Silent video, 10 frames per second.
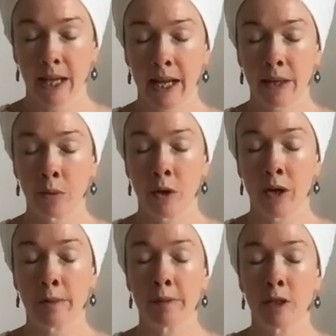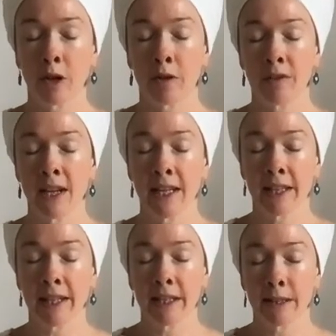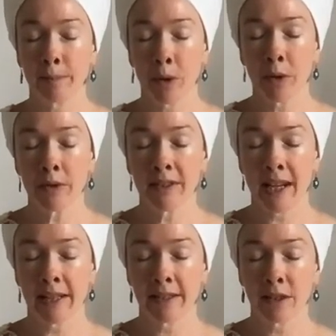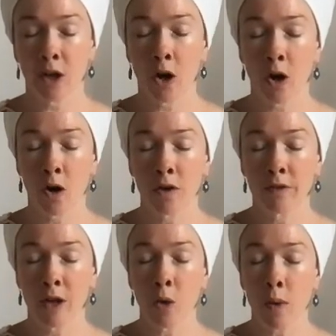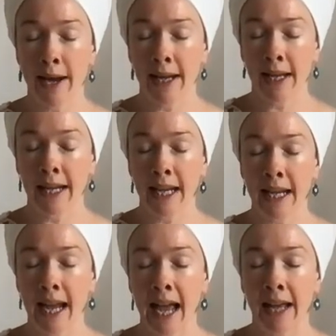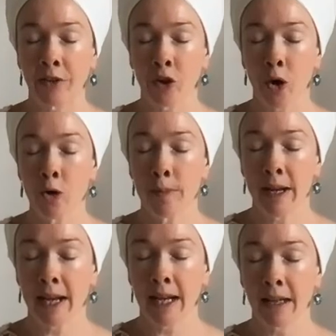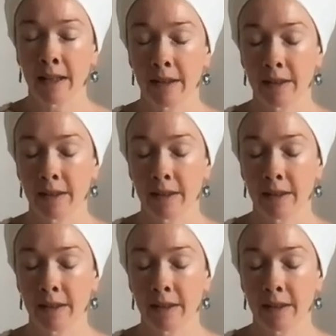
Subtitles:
And we're observing this process of awakening and opening.